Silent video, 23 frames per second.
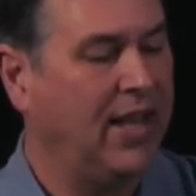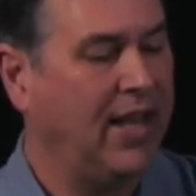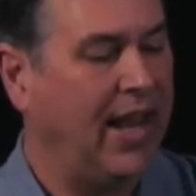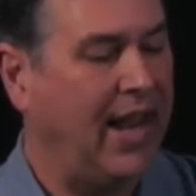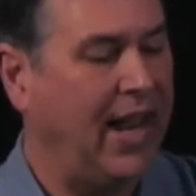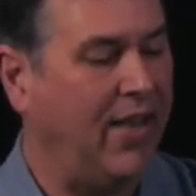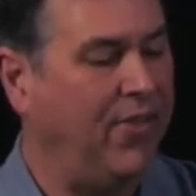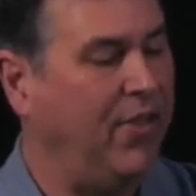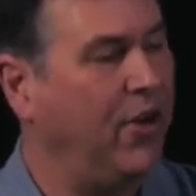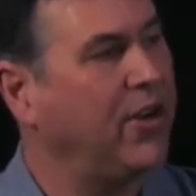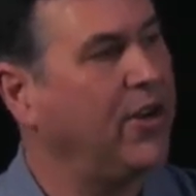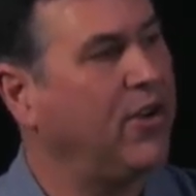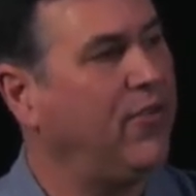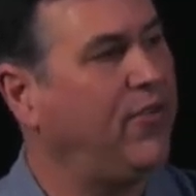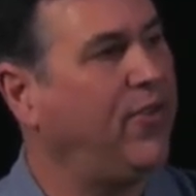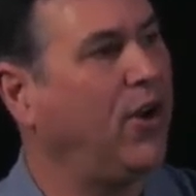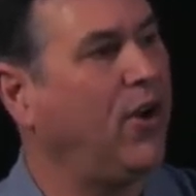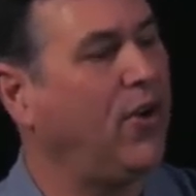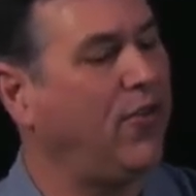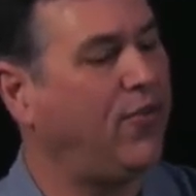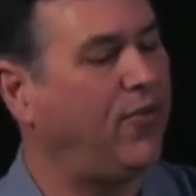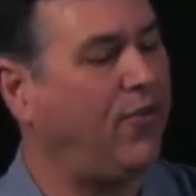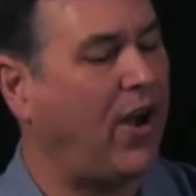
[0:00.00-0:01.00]
and they're going to
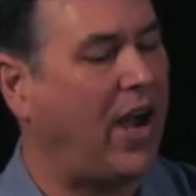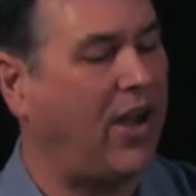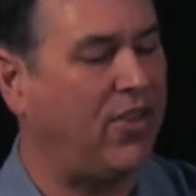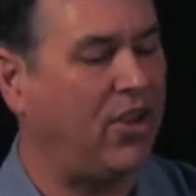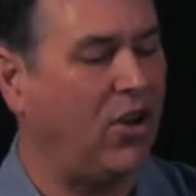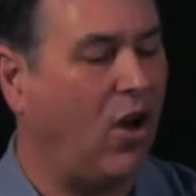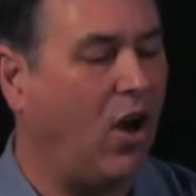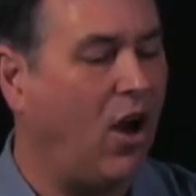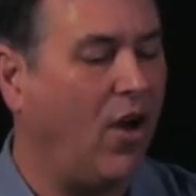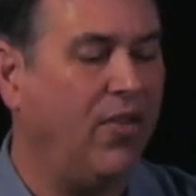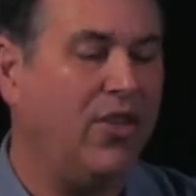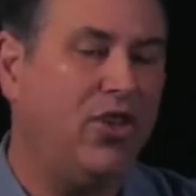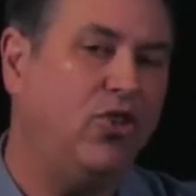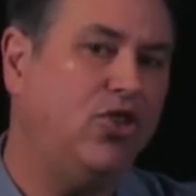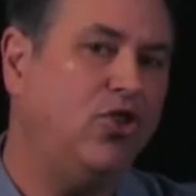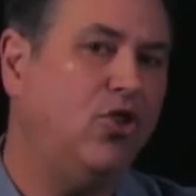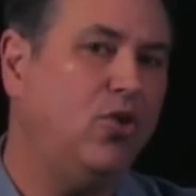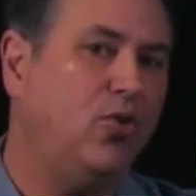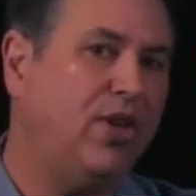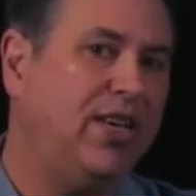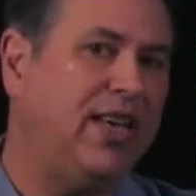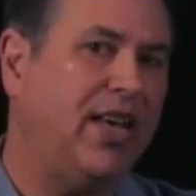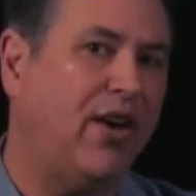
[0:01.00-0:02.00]
verify that all the
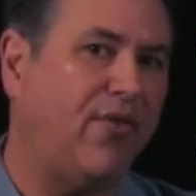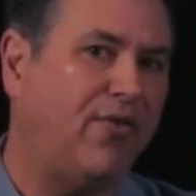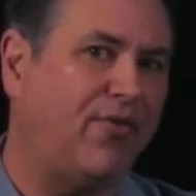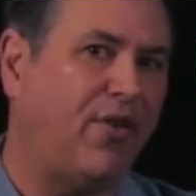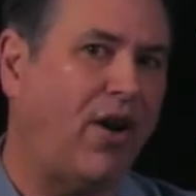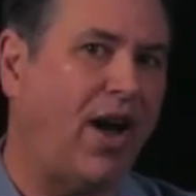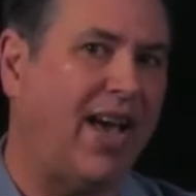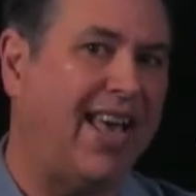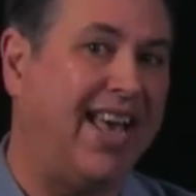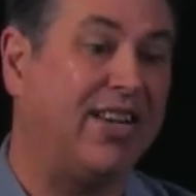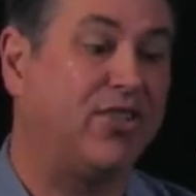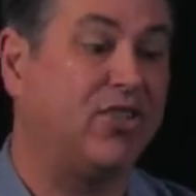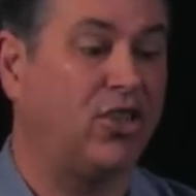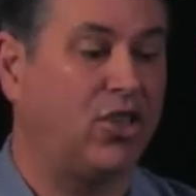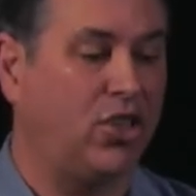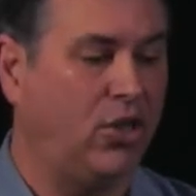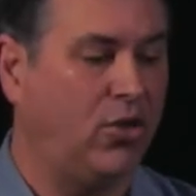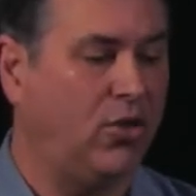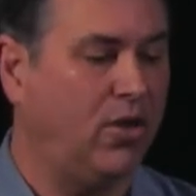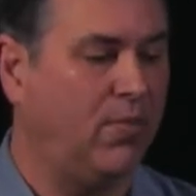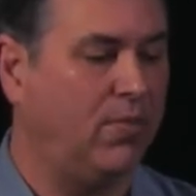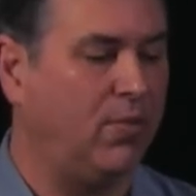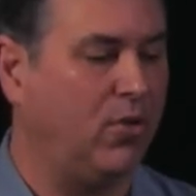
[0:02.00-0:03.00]
UEFI
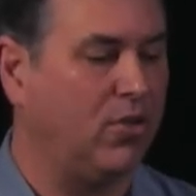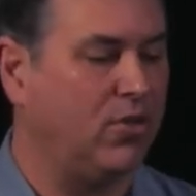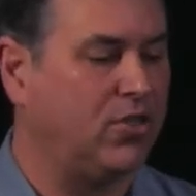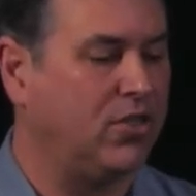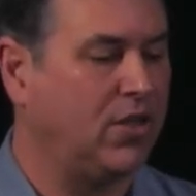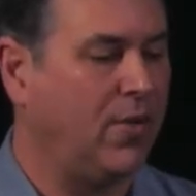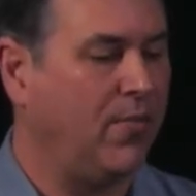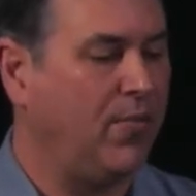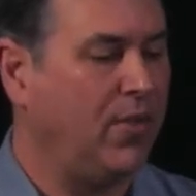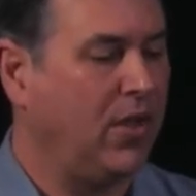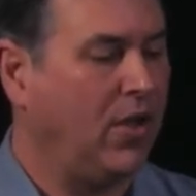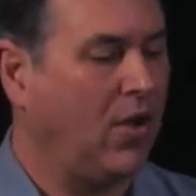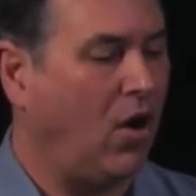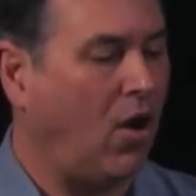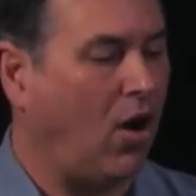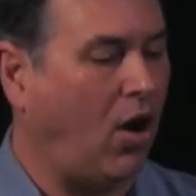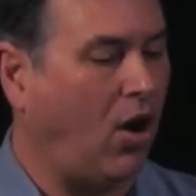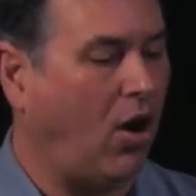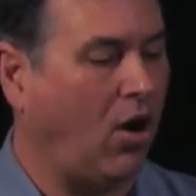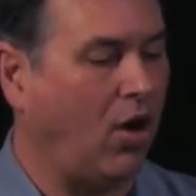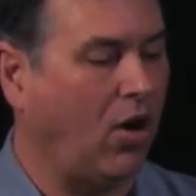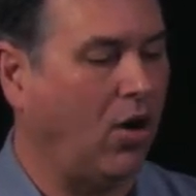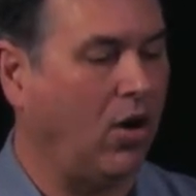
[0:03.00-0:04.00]
executables
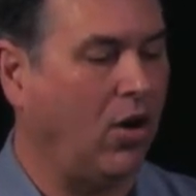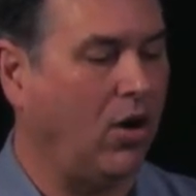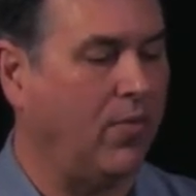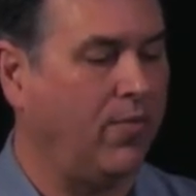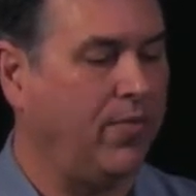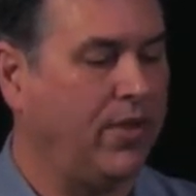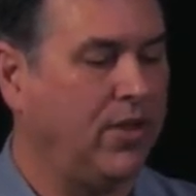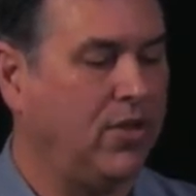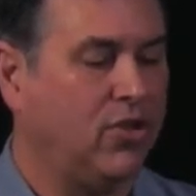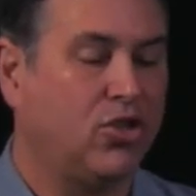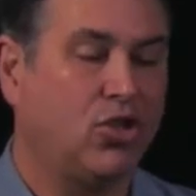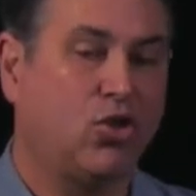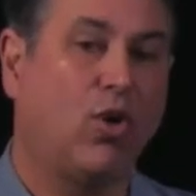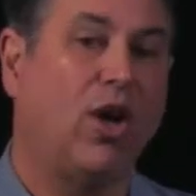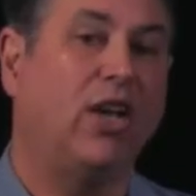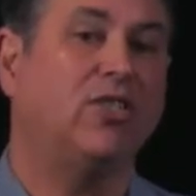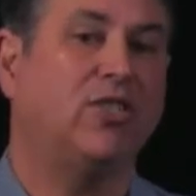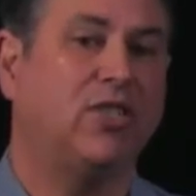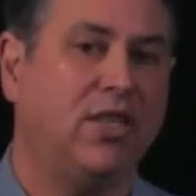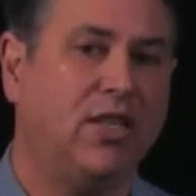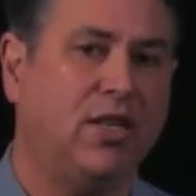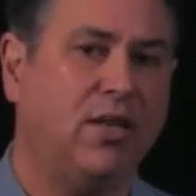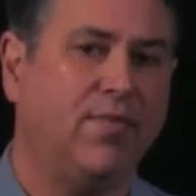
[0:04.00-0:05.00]
are
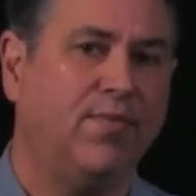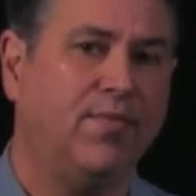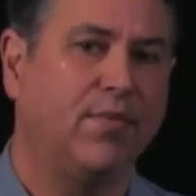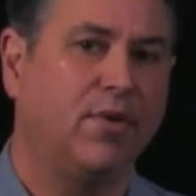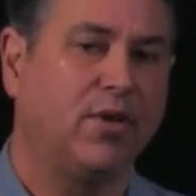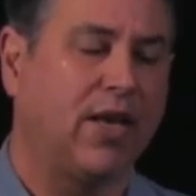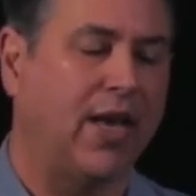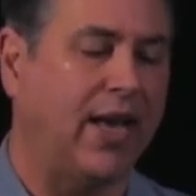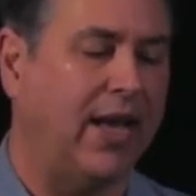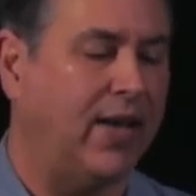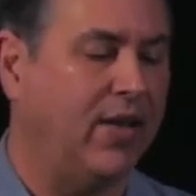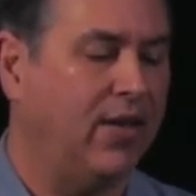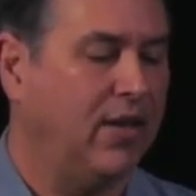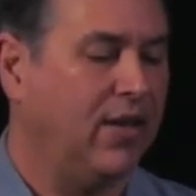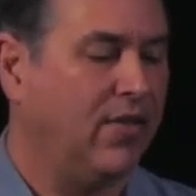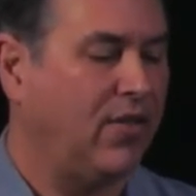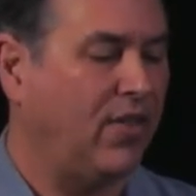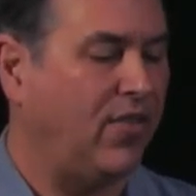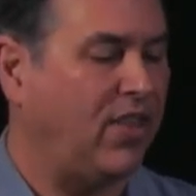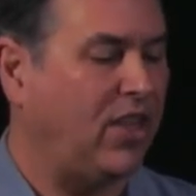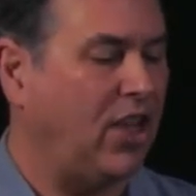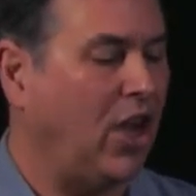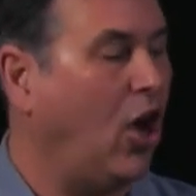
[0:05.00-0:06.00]
trusted, okay?
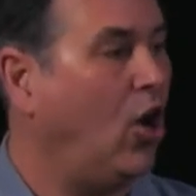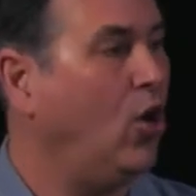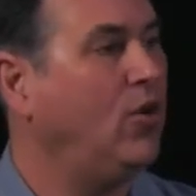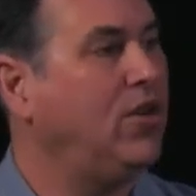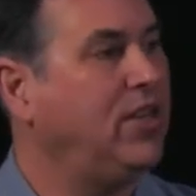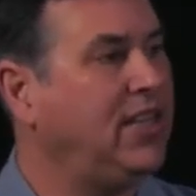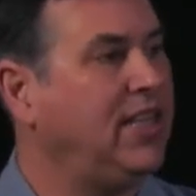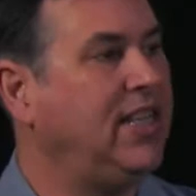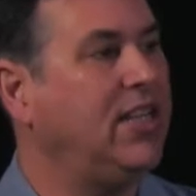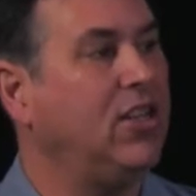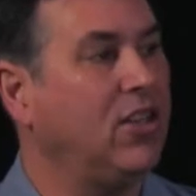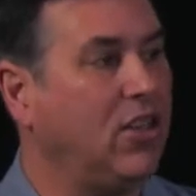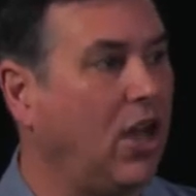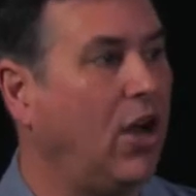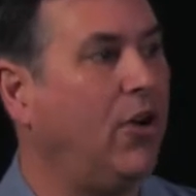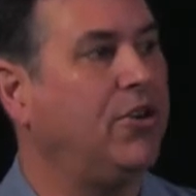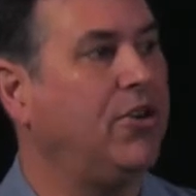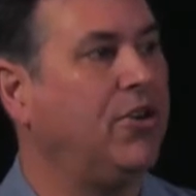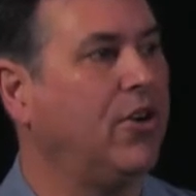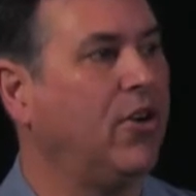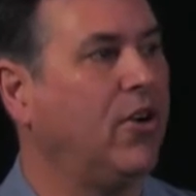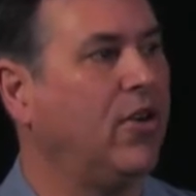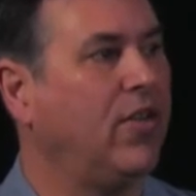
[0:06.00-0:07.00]
That the OS
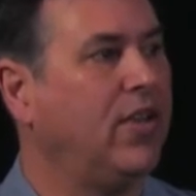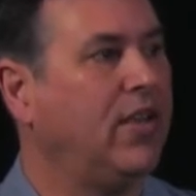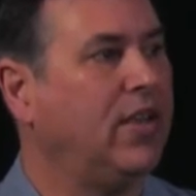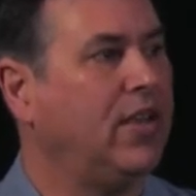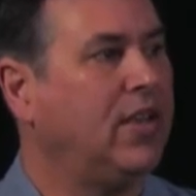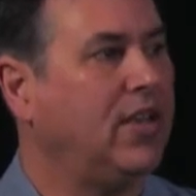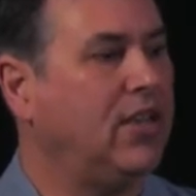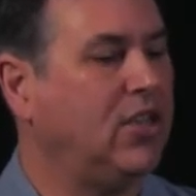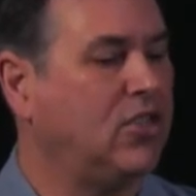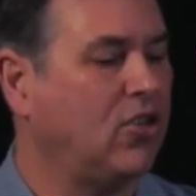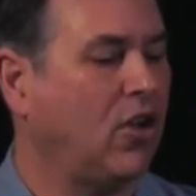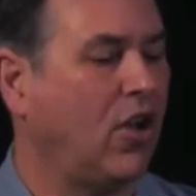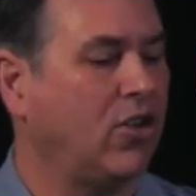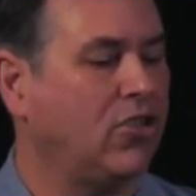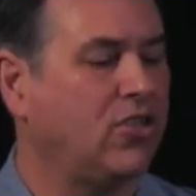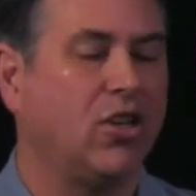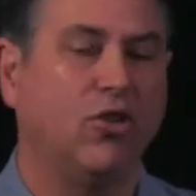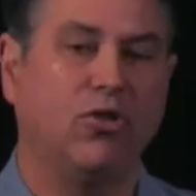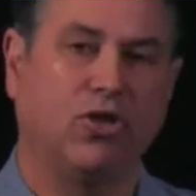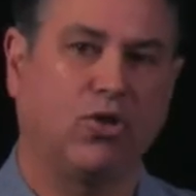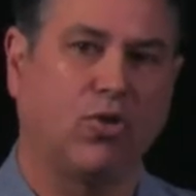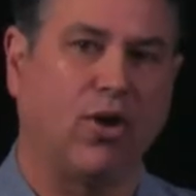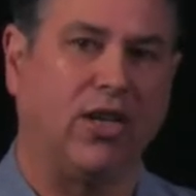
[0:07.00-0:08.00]
loader is
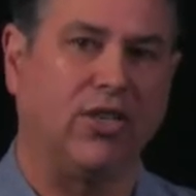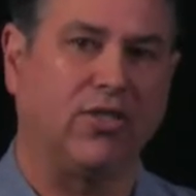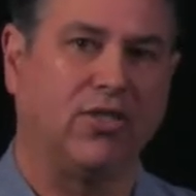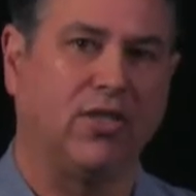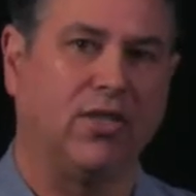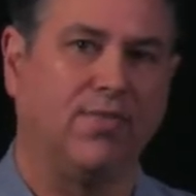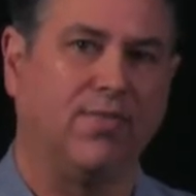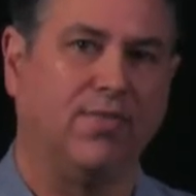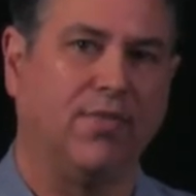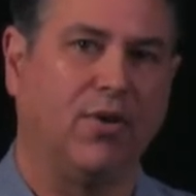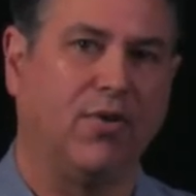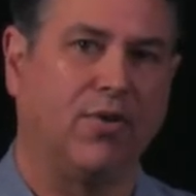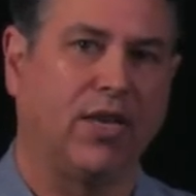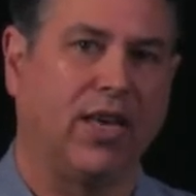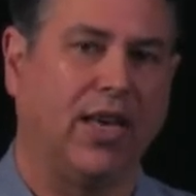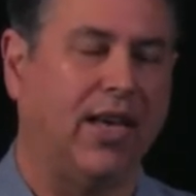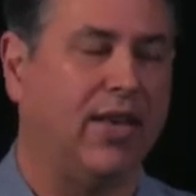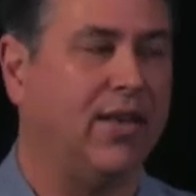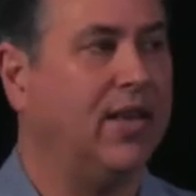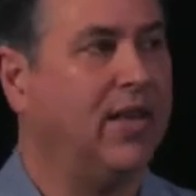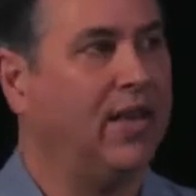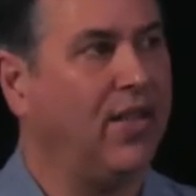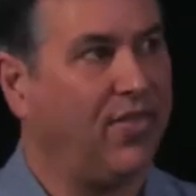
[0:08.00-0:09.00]
also trusted,
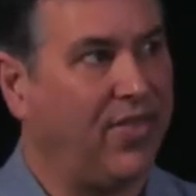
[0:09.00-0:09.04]
okay?